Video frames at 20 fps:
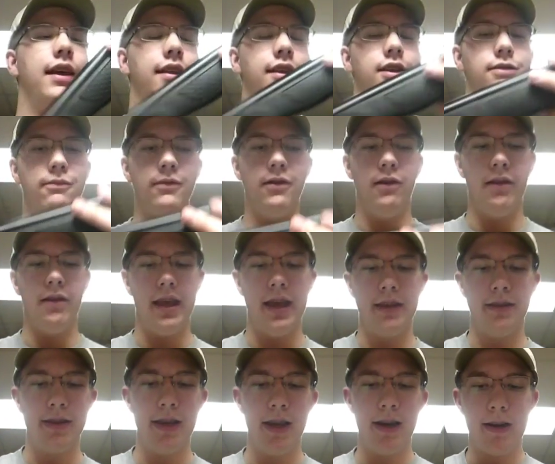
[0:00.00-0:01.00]
This one only
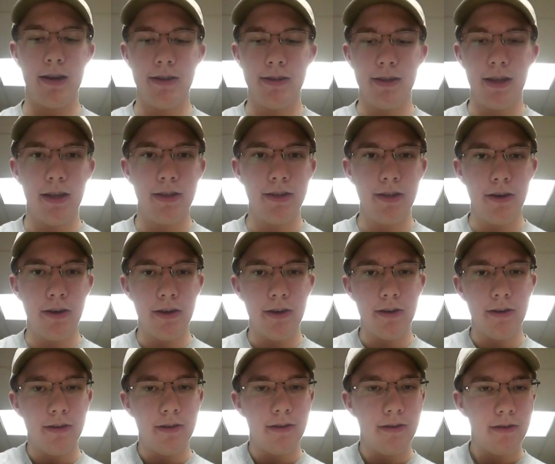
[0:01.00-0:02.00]
has iron sights on
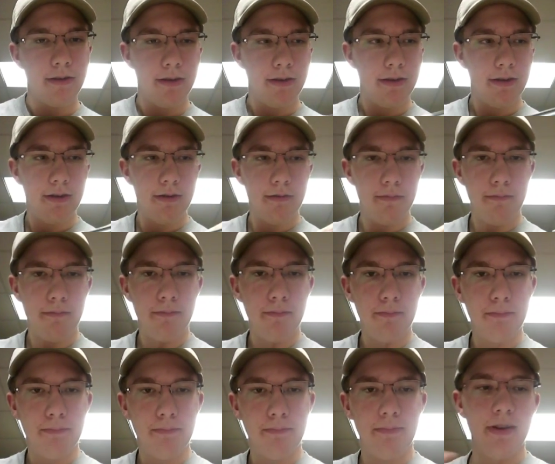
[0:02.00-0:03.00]
it,
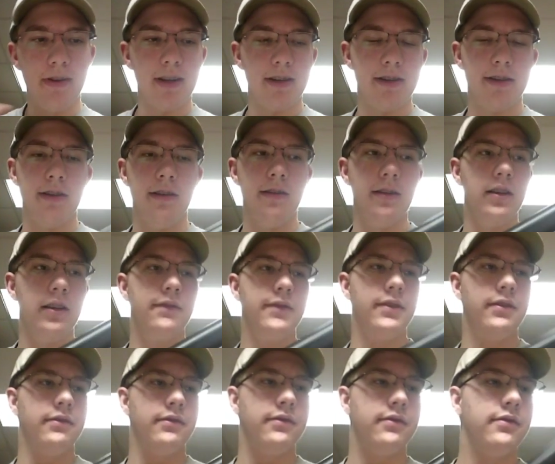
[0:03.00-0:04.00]
but I still love
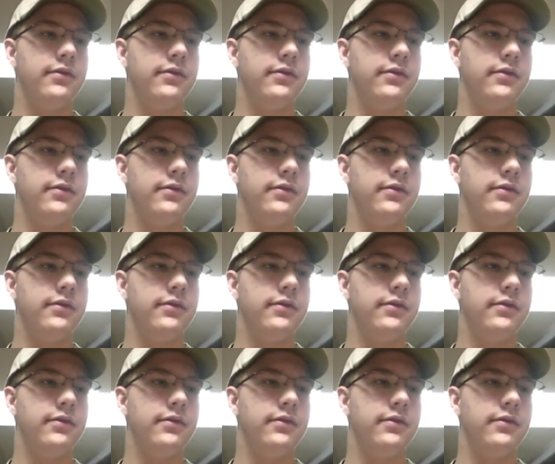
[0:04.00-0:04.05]
it.